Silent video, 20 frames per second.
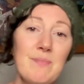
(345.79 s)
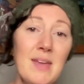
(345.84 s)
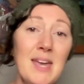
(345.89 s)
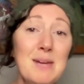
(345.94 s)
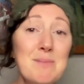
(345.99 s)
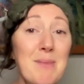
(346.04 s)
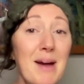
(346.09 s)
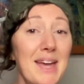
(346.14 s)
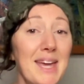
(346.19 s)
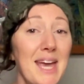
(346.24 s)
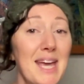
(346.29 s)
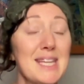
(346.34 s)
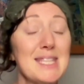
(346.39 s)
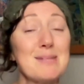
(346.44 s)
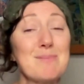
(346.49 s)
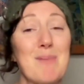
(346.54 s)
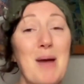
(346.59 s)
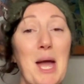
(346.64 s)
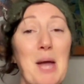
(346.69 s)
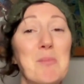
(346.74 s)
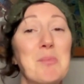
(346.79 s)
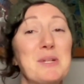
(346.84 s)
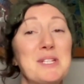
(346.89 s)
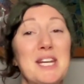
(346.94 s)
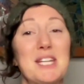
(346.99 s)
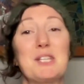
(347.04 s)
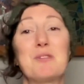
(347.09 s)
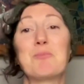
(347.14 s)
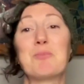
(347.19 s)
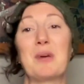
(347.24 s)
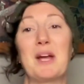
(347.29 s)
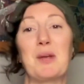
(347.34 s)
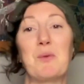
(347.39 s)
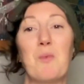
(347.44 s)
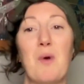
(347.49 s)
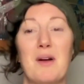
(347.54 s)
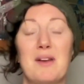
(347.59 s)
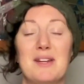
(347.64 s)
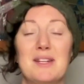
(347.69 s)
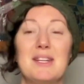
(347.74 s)
In my case, my protective brain
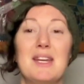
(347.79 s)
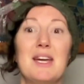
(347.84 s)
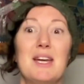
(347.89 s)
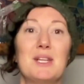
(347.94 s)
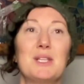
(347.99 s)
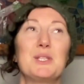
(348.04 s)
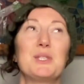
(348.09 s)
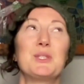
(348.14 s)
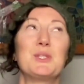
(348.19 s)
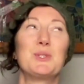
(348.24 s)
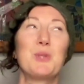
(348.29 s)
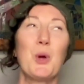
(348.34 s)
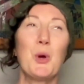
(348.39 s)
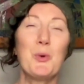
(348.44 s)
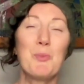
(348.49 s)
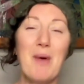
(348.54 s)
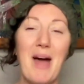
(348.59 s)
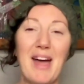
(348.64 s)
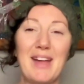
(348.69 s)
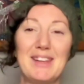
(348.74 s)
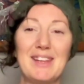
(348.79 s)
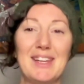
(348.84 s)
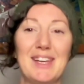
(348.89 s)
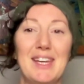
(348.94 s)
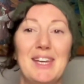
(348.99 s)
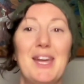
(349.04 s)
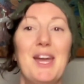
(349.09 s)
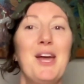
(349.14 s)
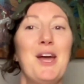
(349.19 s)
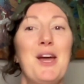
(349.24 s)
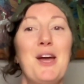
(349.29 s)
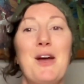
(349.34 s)
wanted so badly